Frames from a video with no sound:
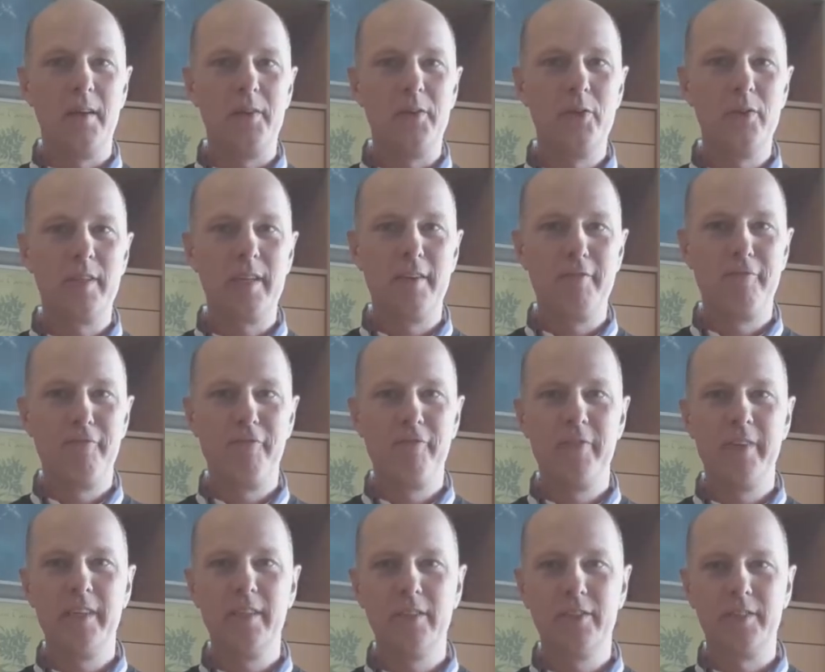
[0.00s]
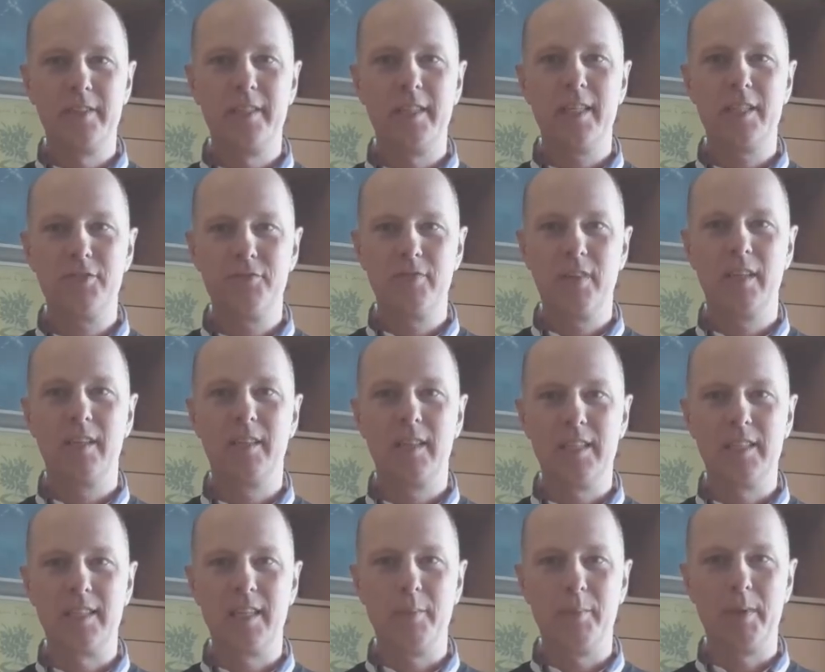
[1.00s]
you can feel JazzFunk
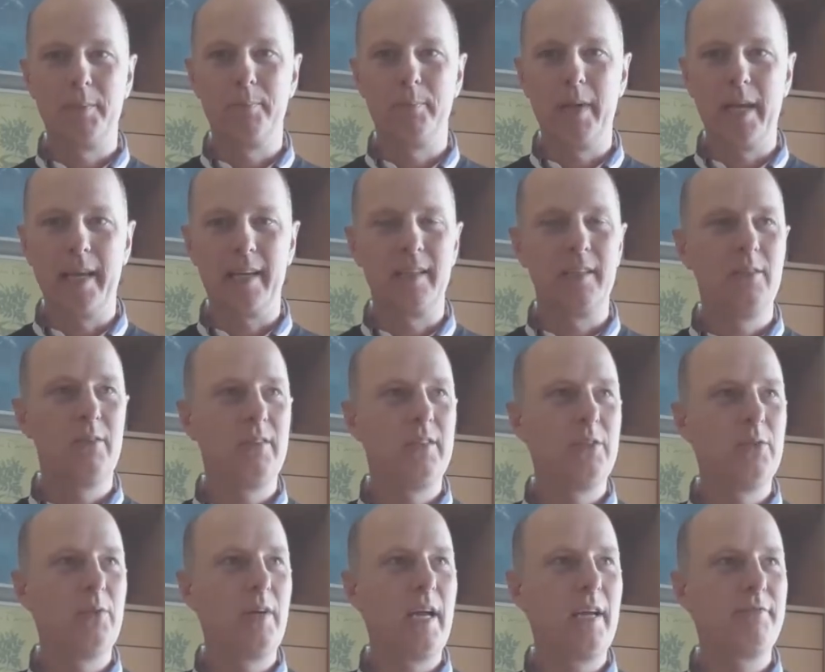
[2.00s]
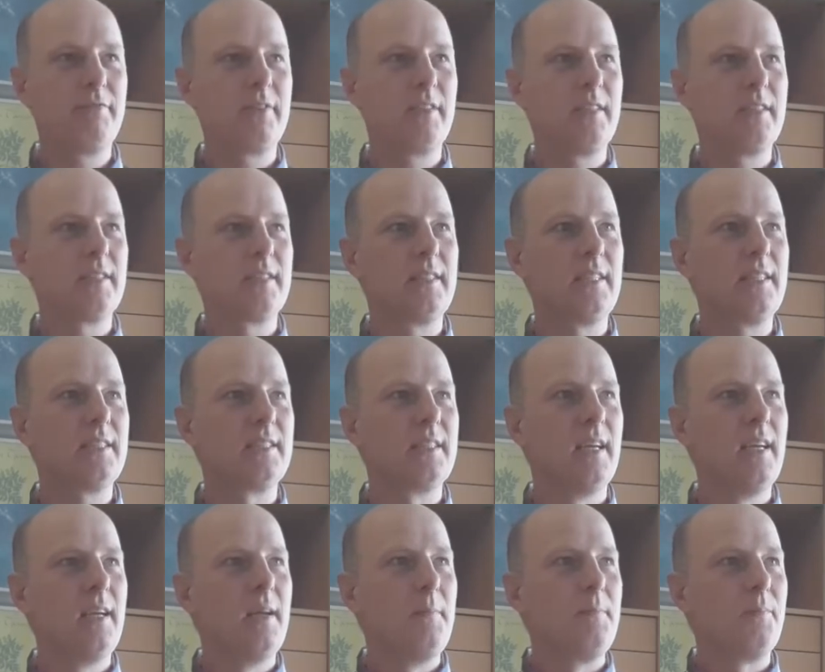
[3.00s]
is coming back. You, you have this,
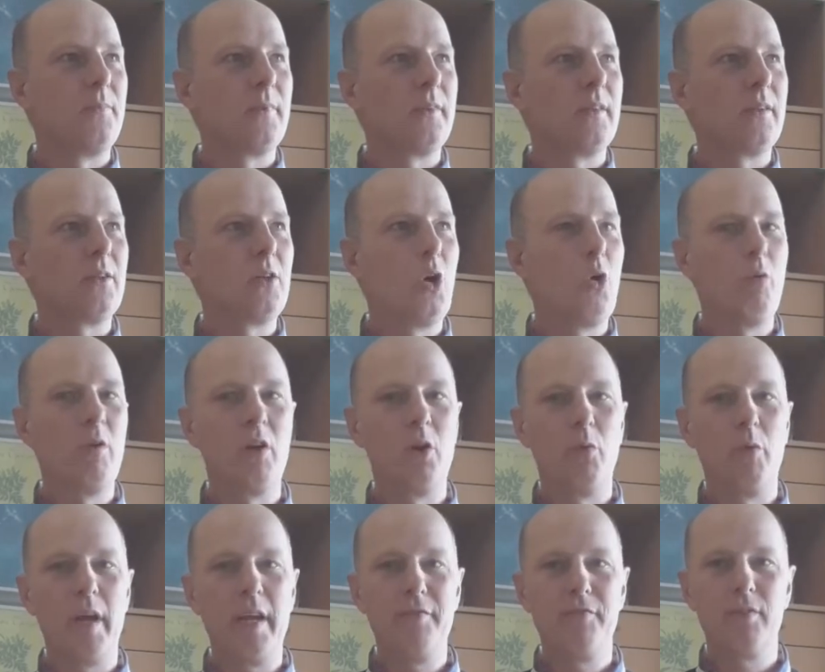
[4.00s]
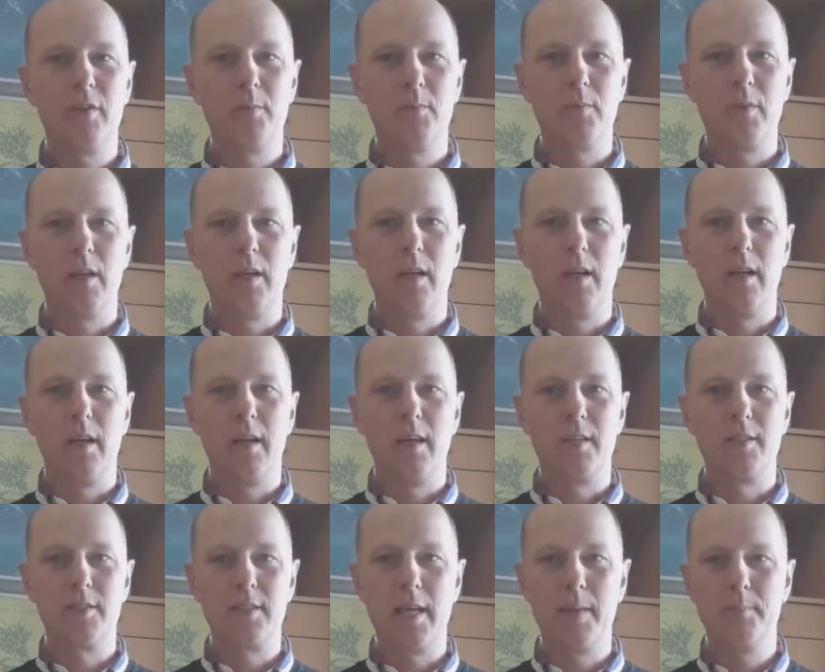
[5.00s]
this going away from uh,
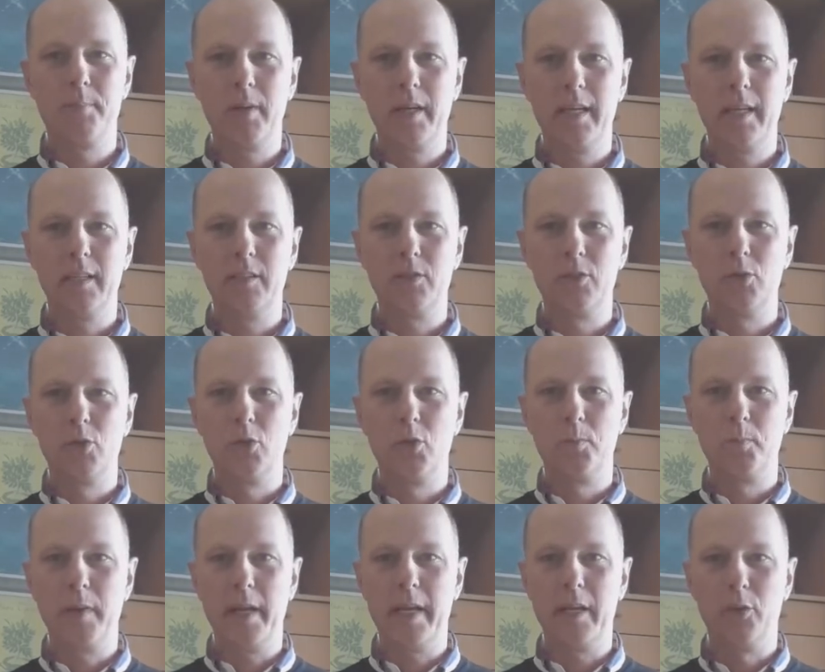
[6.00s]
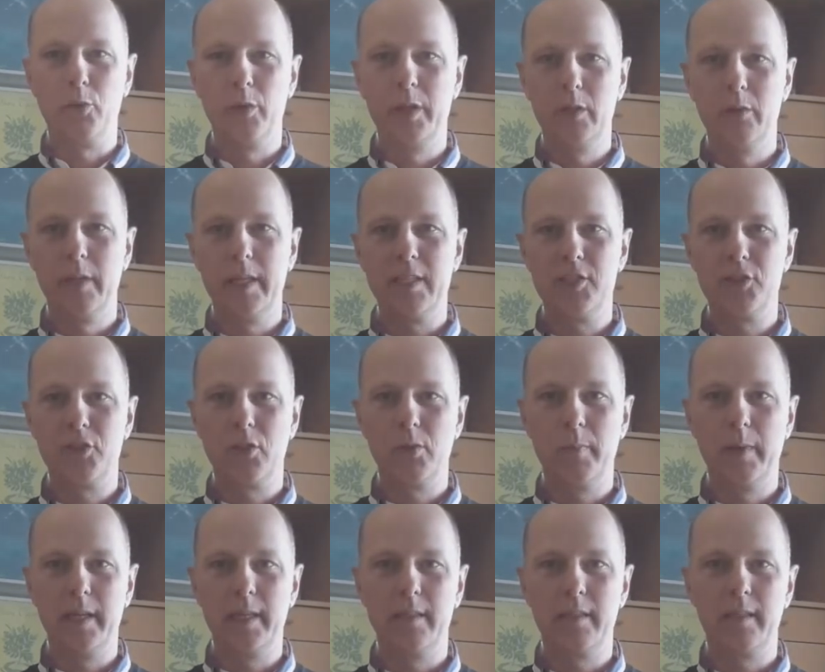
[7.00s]
sampling to playing real
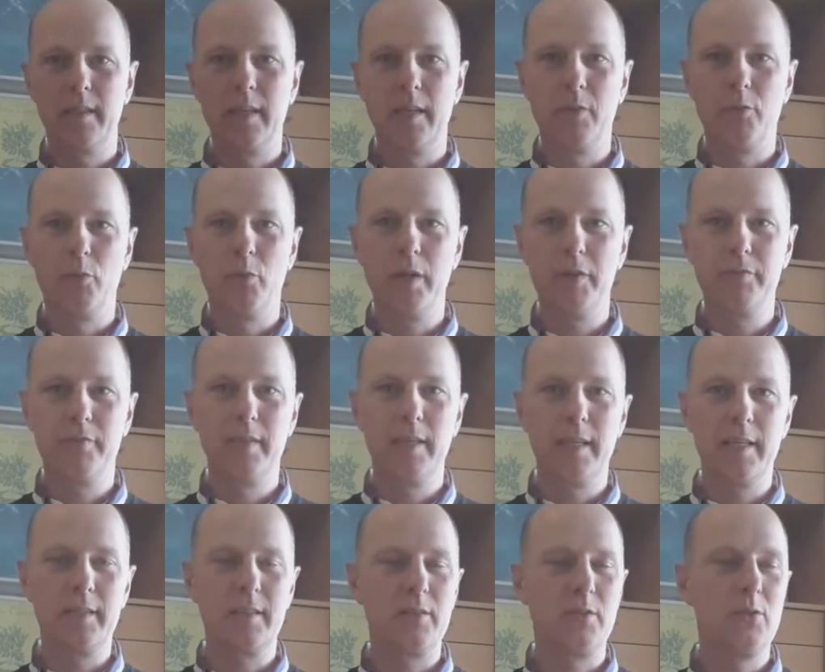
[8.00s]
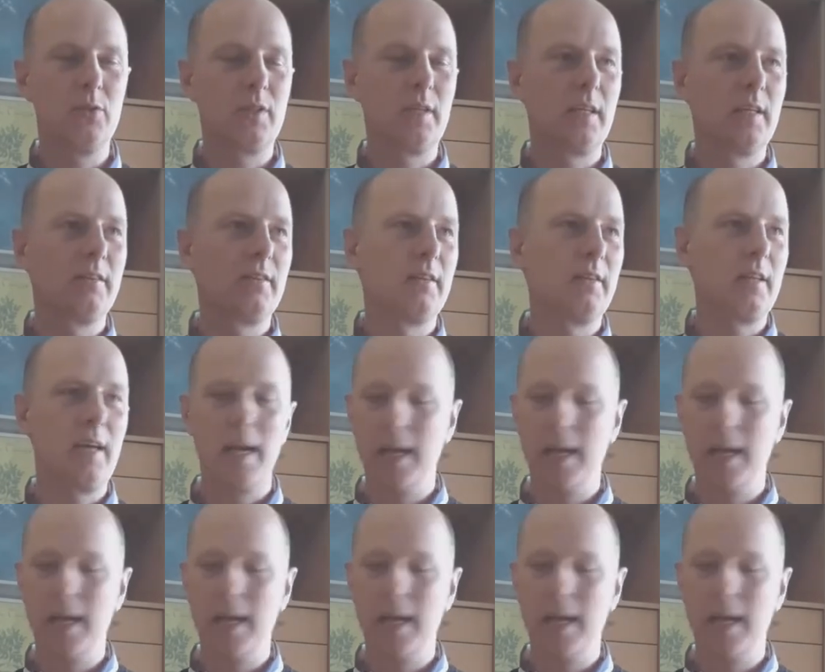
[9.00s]
instrument, and with that you can,